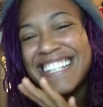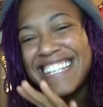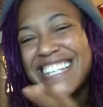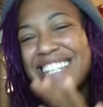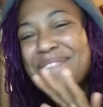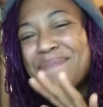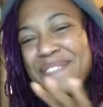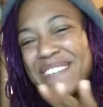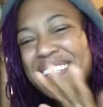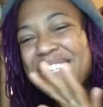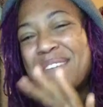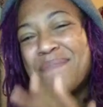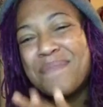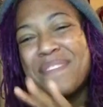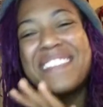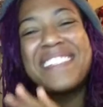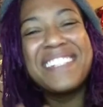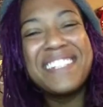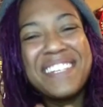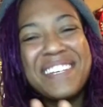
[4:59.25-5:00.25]
keep
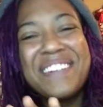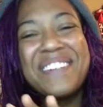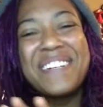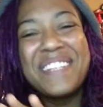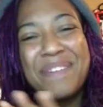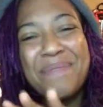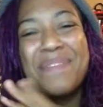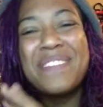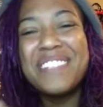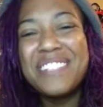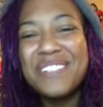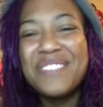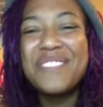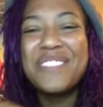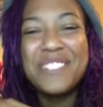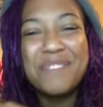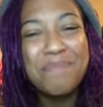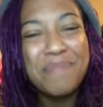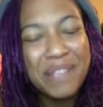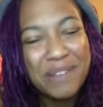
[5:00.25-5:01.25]
it chill,
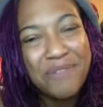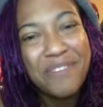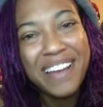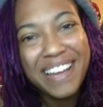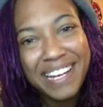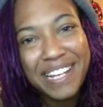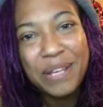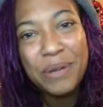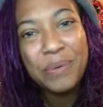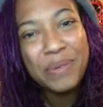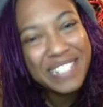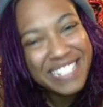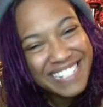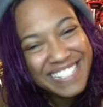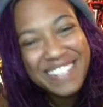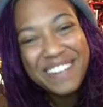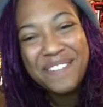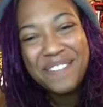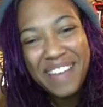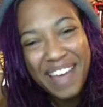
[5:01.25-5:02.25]
just be ready. When
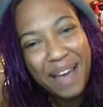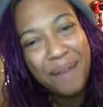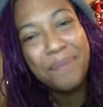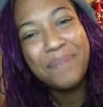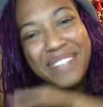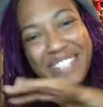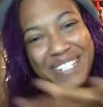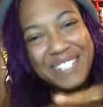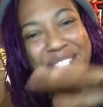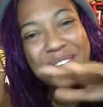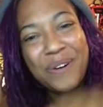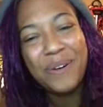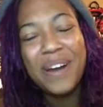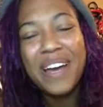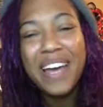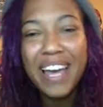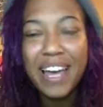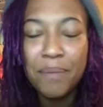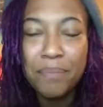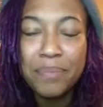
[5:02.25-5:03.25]
stuff happens, it's gonna
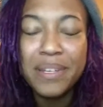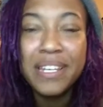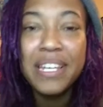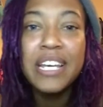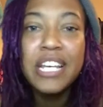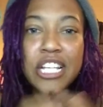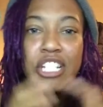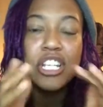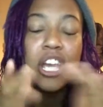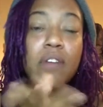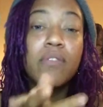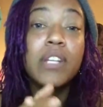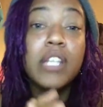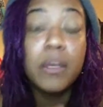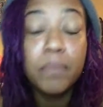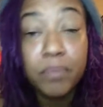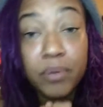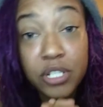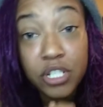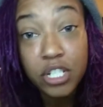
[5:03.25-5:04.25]
happen. So I really
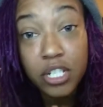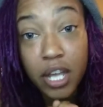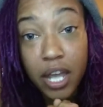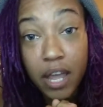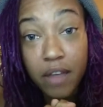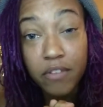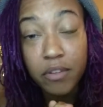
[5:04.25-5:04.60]
appreciate